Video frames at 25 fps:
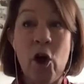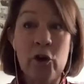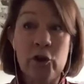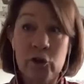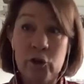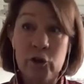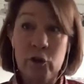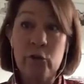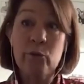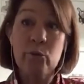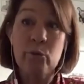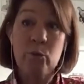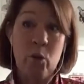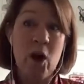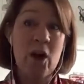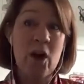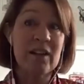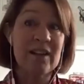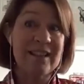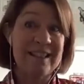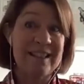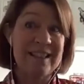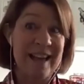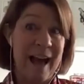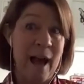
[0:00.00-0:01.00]
You've
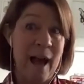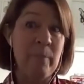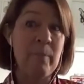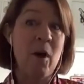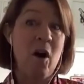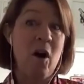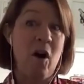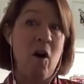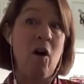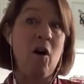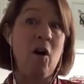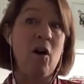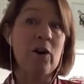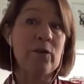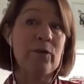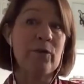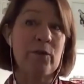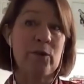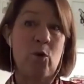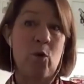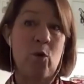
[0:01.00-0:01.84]
worked damn hard for